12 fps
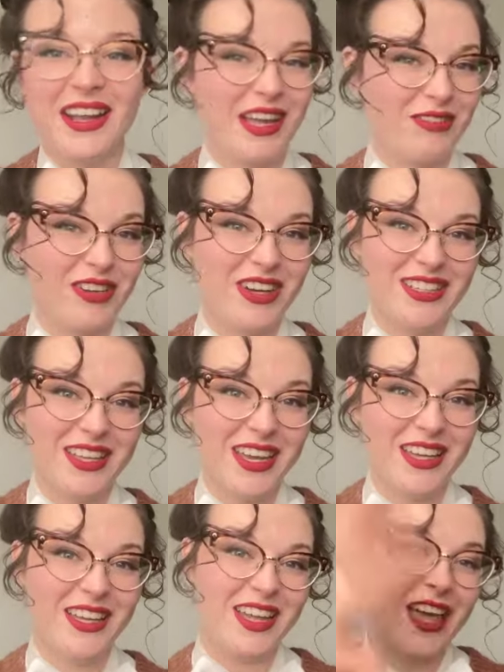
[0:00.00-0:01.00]
have a great
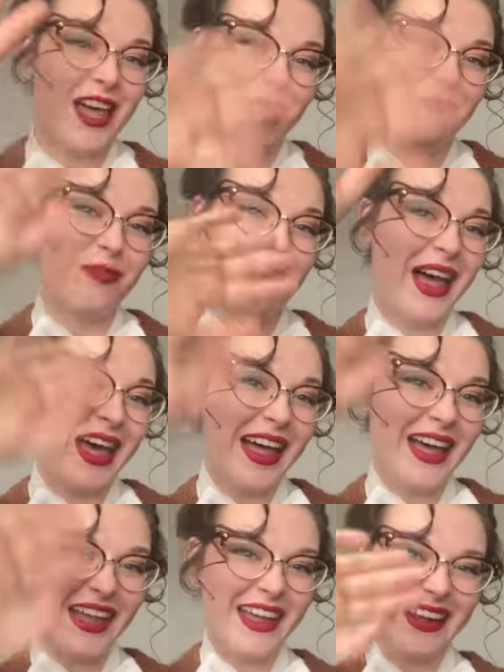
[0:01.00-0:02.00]
day.
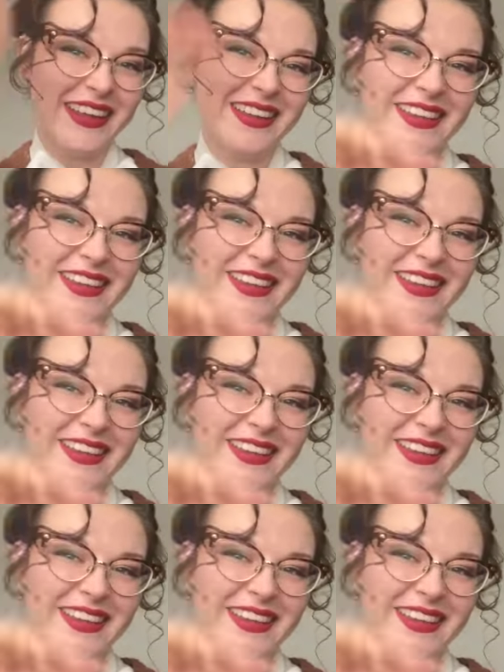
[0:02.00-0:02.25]
Bye.